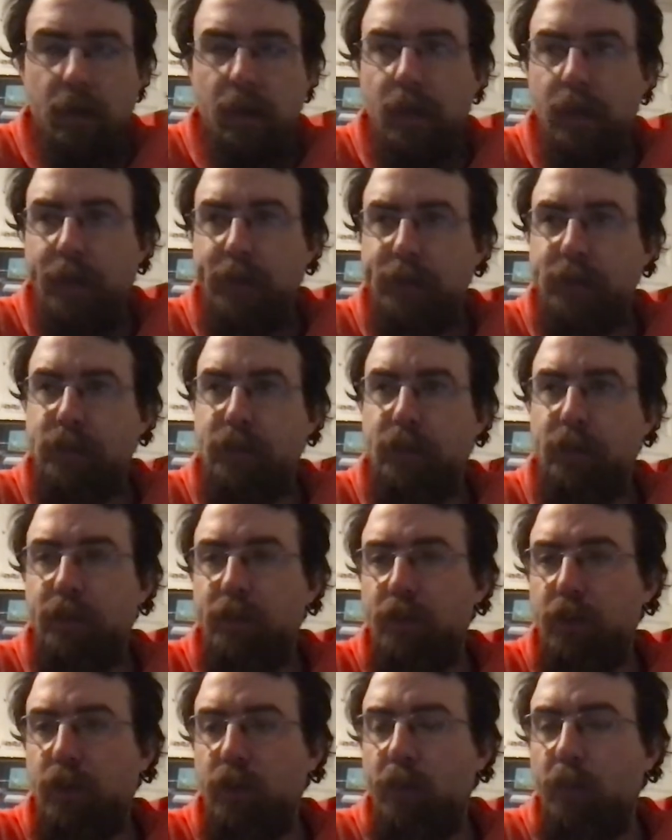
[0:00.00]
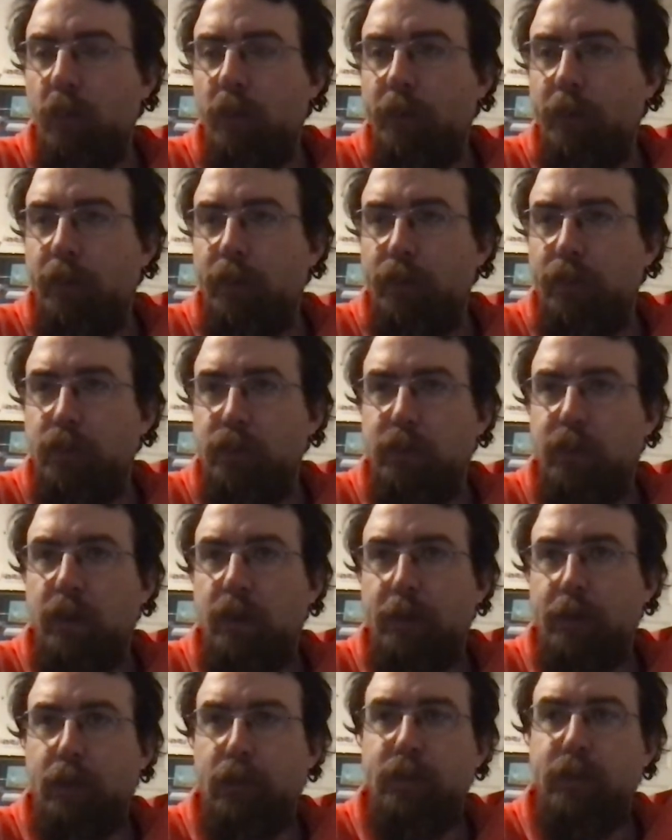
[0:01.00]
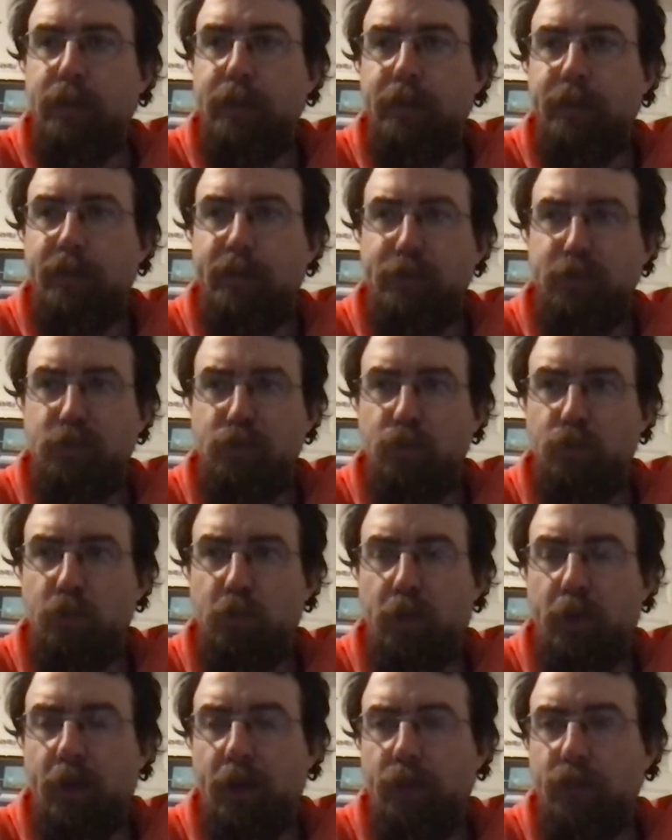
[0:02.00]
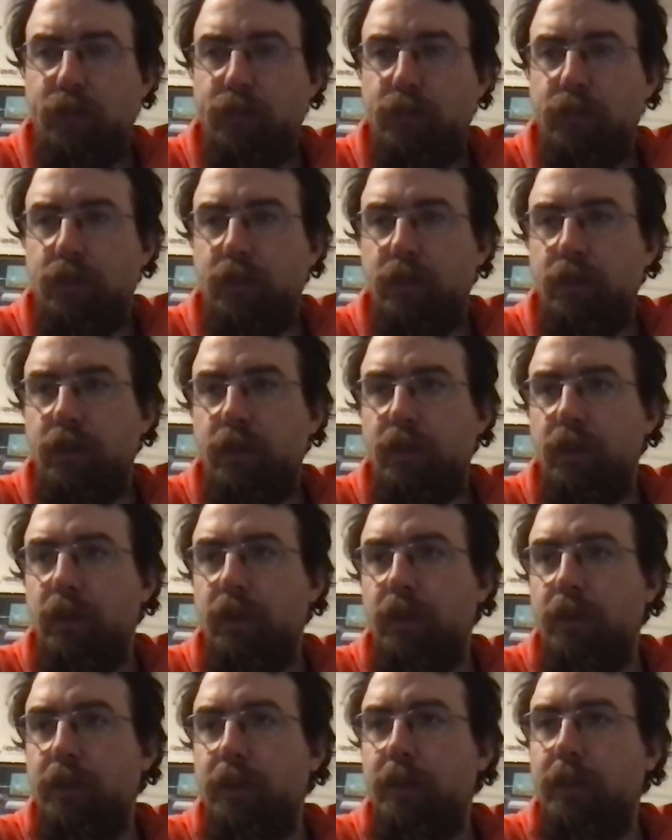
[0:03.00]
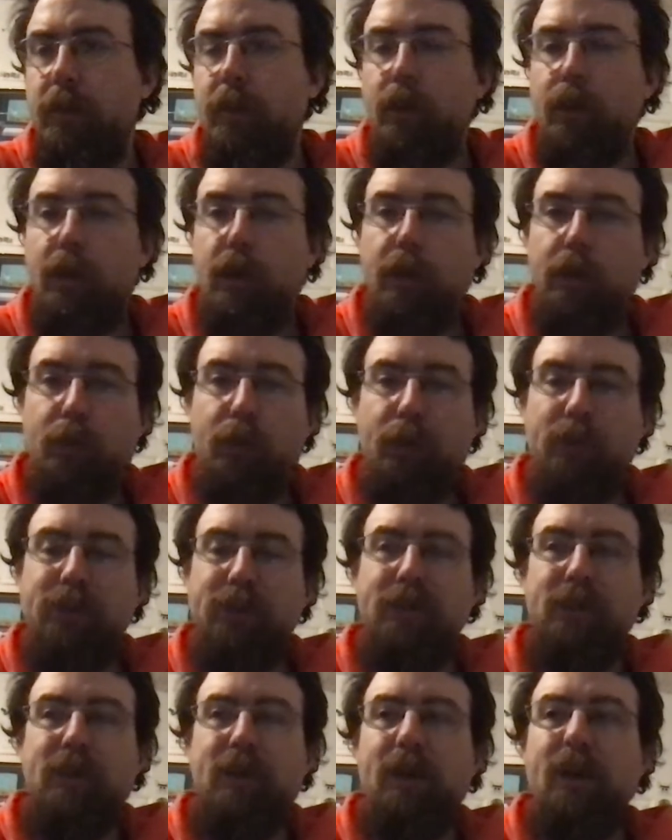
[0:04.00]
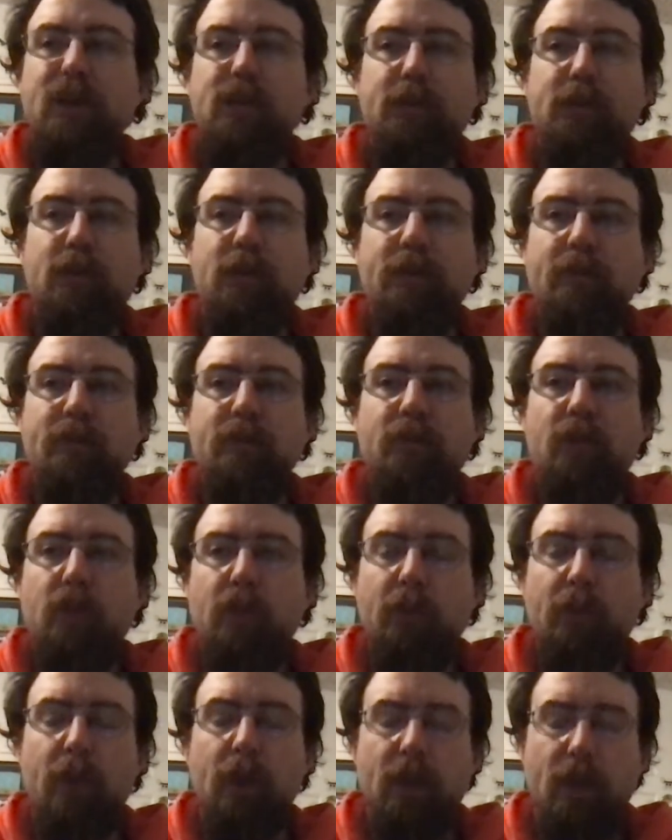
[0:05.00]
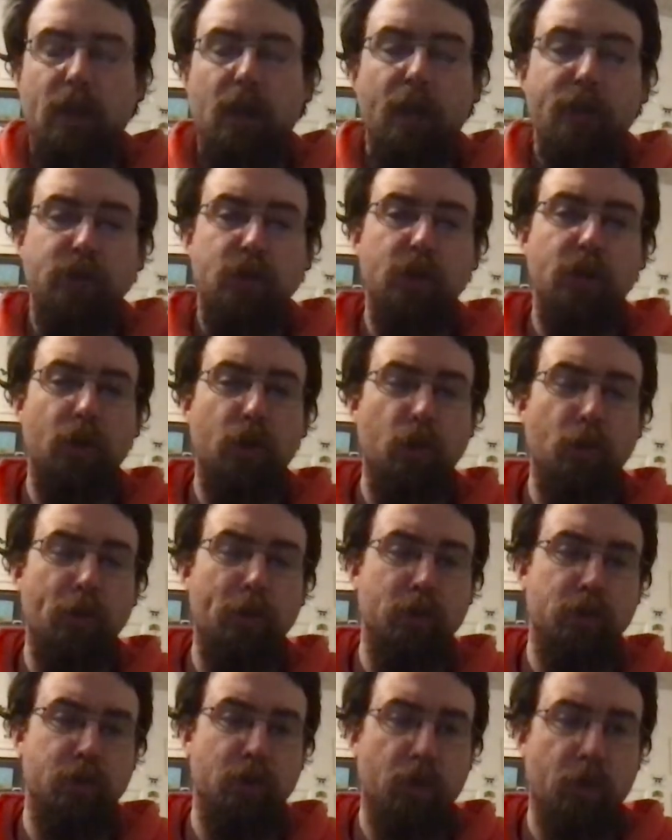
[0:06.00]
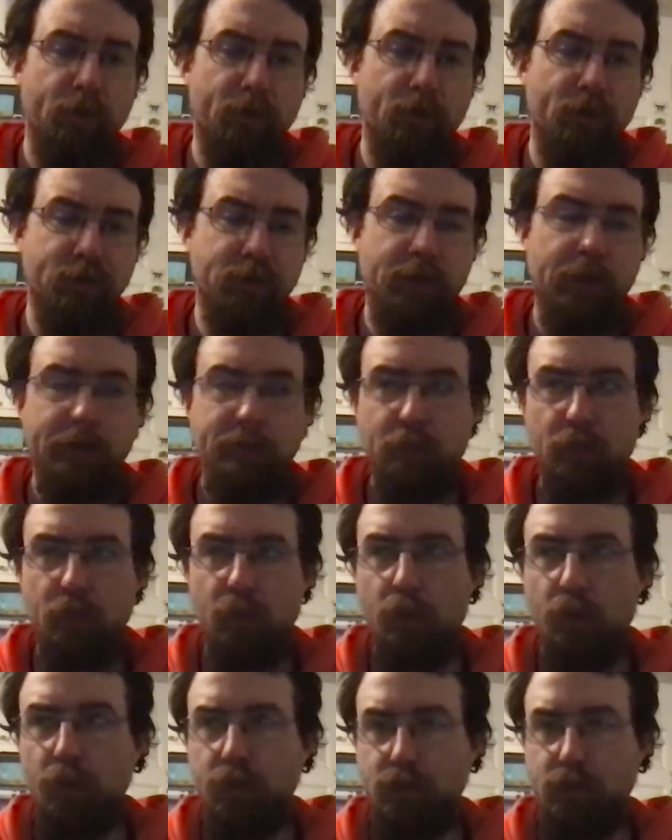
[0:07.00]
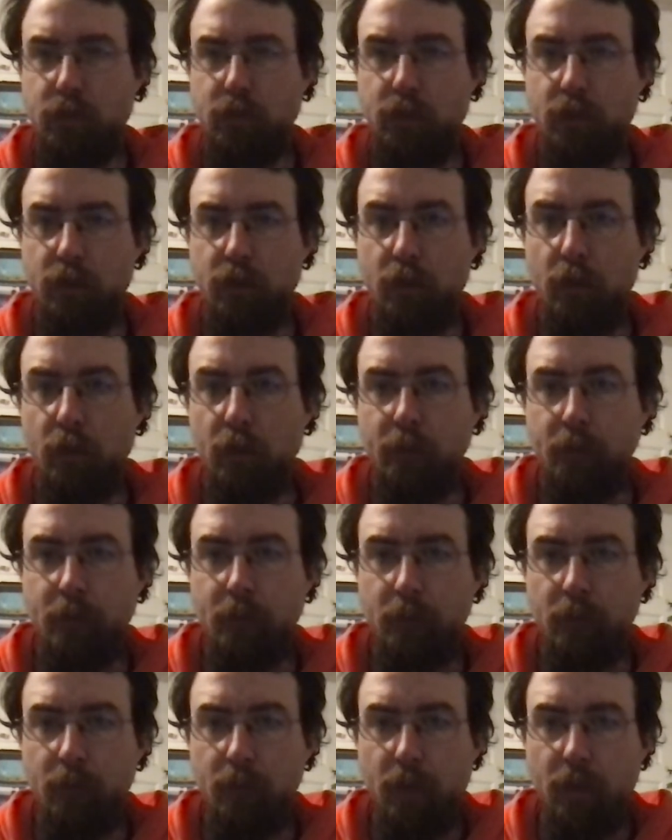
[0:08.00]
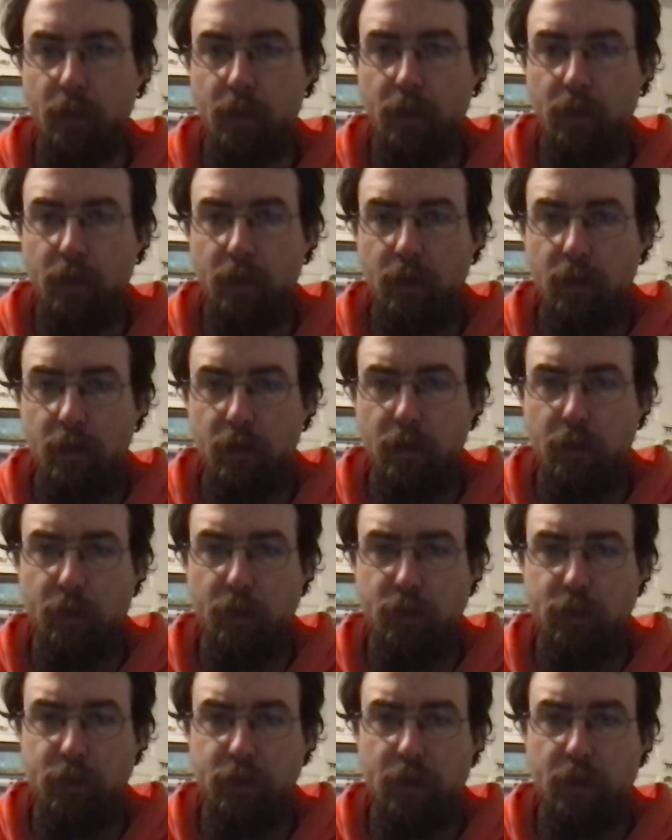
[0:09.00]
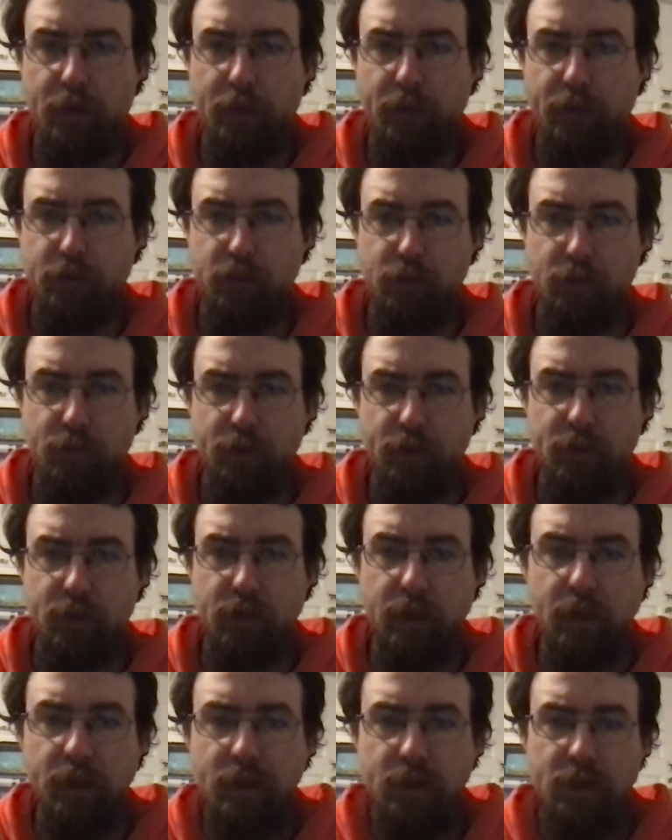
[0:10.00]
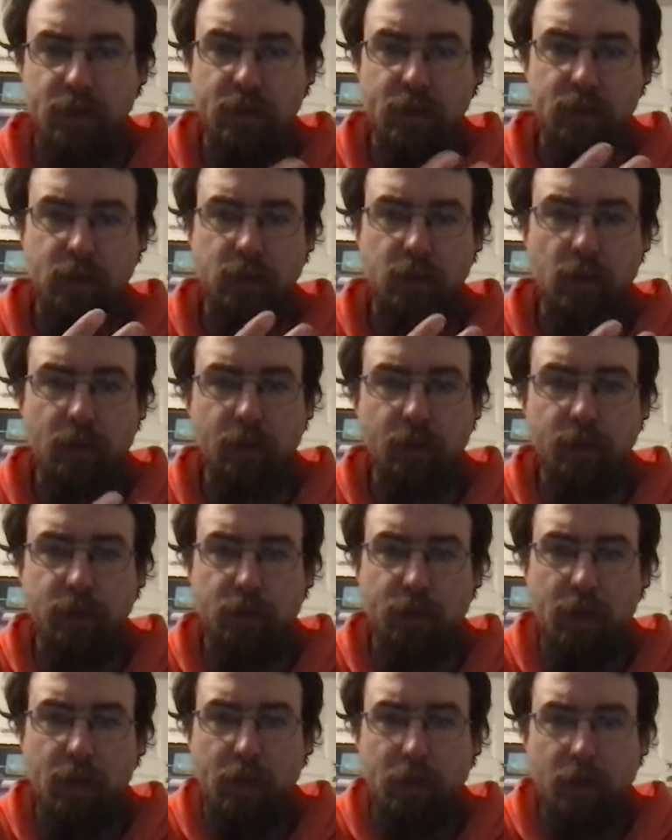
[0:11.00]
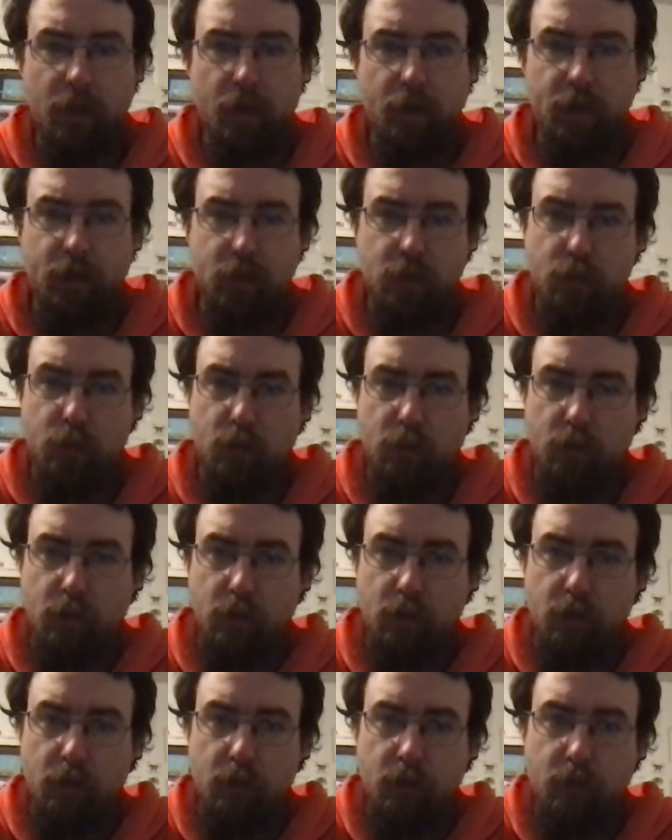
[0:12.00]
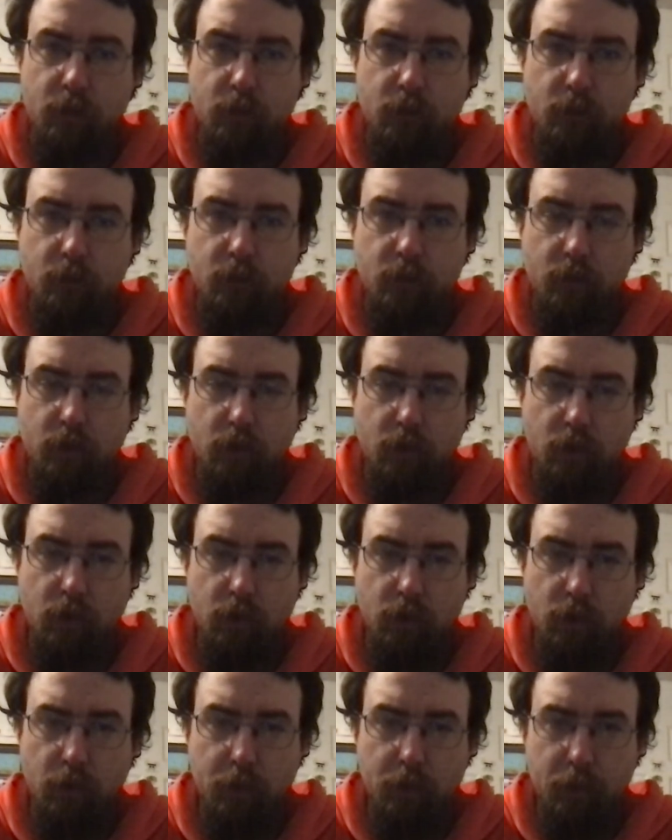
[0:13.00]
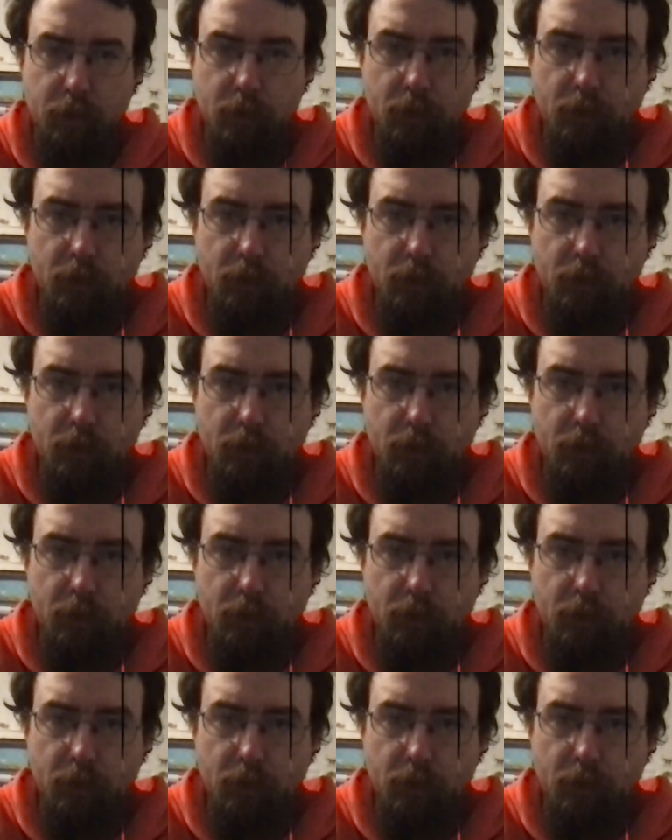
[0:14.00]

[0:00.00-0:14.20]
It's clearly going more for over the top entertainment rather than historical accuracy, which is a concept I don't have a problem with. I love Sengoku Basara, for example, so. Also, not having an official release date just says summer, so I'll keep an eye on this one. Yep.